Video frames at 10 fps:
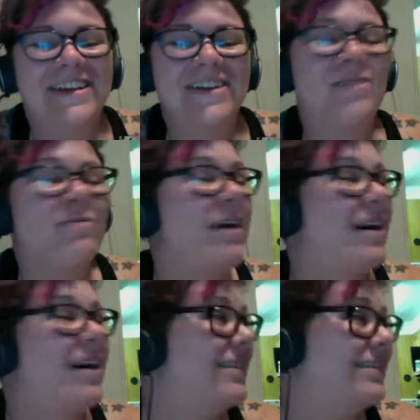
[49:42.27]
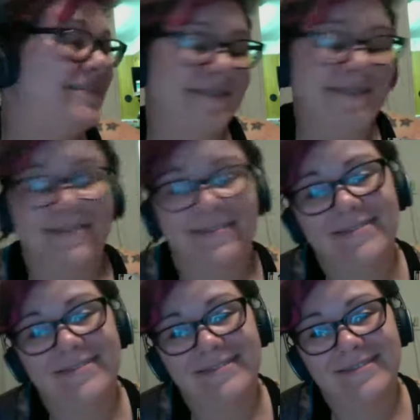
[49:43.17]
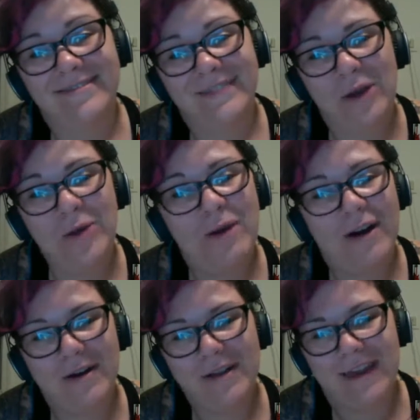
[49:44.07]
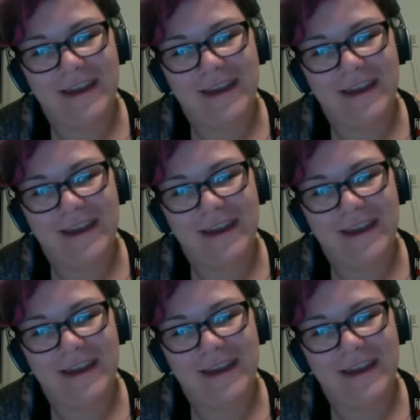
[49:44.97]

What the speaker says: Wow. Who are they?